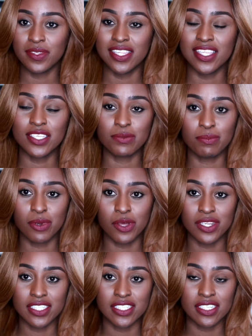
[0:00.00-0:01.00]
This
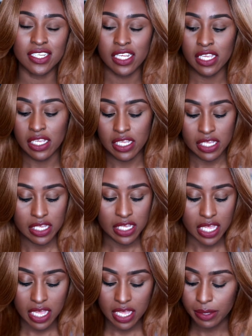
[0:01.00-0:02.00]
blonde
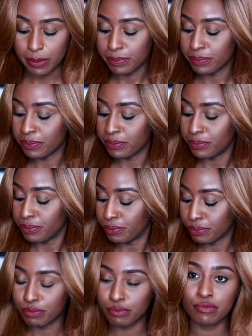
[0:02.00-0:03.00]
um,
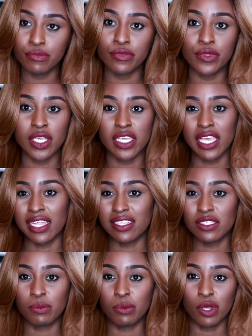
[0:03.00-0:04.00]
yeah
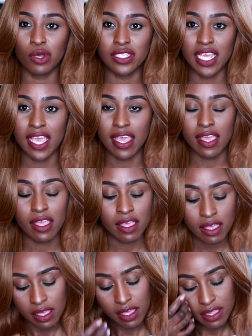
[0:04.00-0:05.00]
this blonde hair
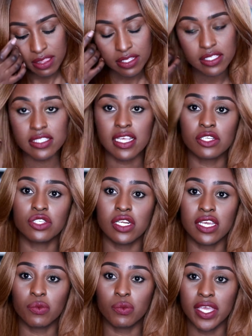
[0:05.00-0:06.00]
this is
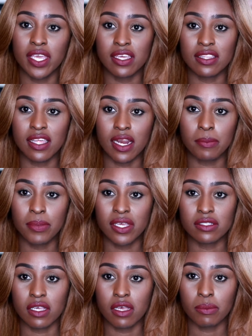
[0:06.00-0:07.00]
actually a wig that I
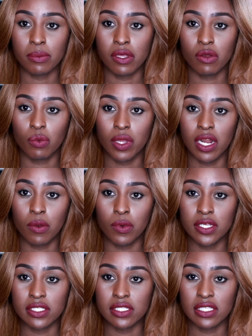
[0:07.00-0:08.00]
picked up when I
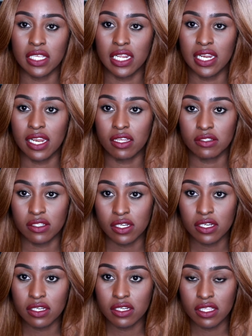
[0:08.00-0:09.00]
was in
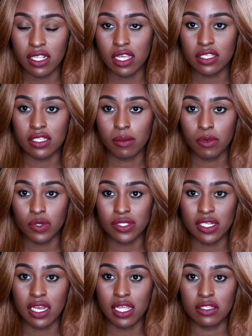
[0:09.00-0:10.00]
London the last time I was
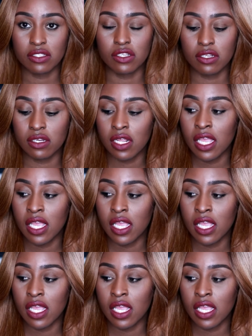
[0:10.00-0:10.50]
in London